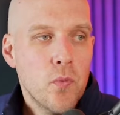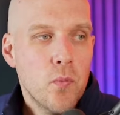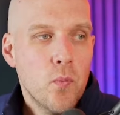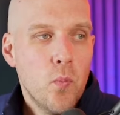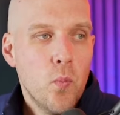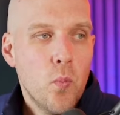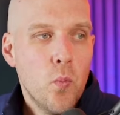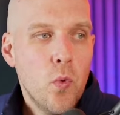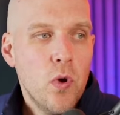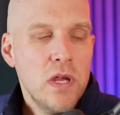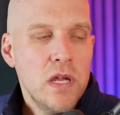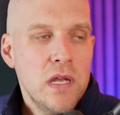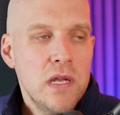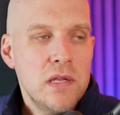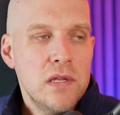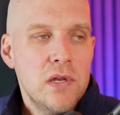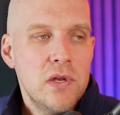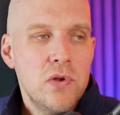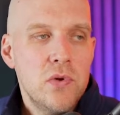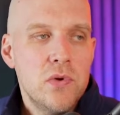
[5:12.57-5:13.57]
what you need
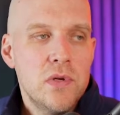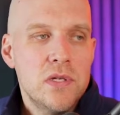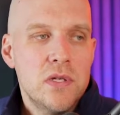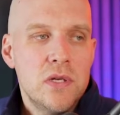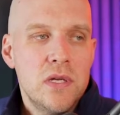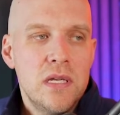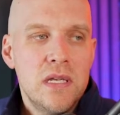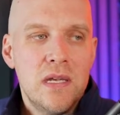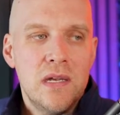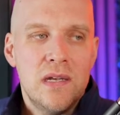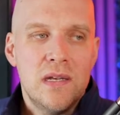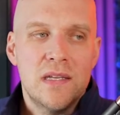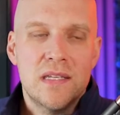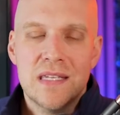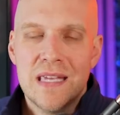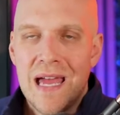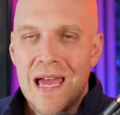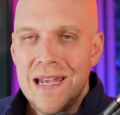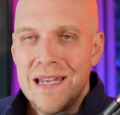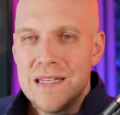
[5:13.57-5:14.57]
to do is you need to
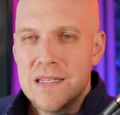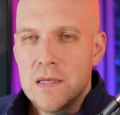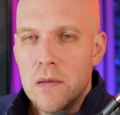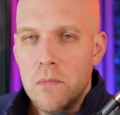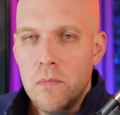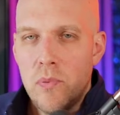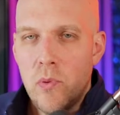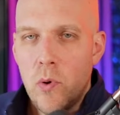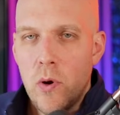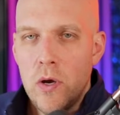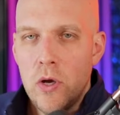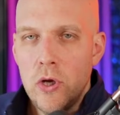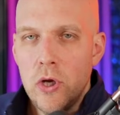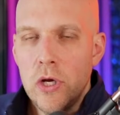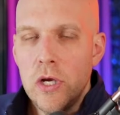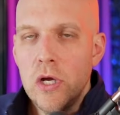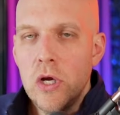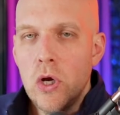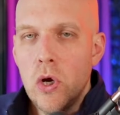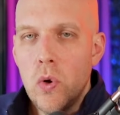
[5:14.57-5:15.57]
decide at some point, are you
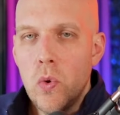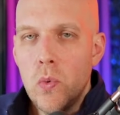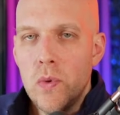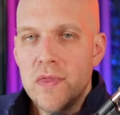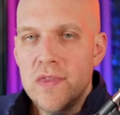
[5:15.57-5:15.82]
going to go with the